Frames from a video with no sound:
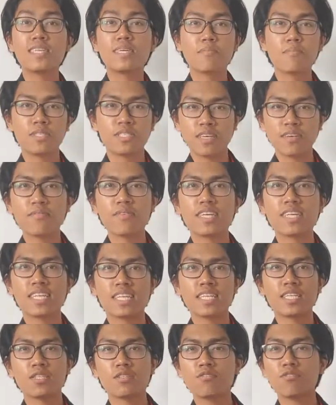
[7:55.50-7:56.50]
number 7,
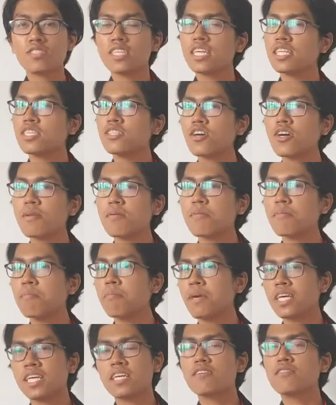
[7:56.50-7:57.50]
rooting Android
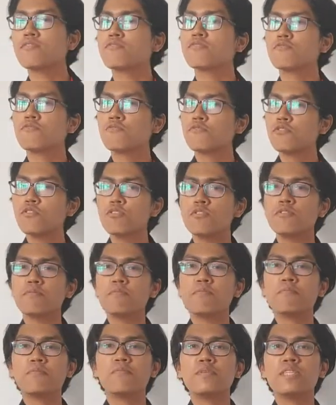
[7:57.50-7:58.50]
making full
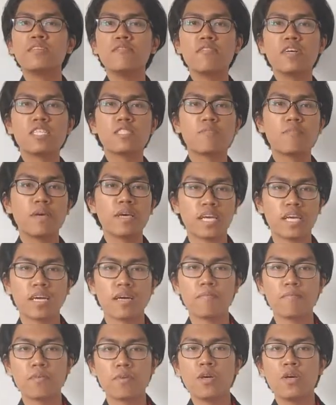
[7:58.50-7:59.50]
device
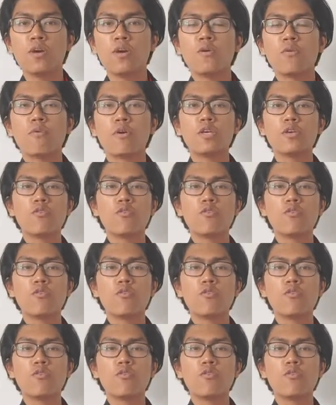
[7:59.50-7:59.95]
backup. When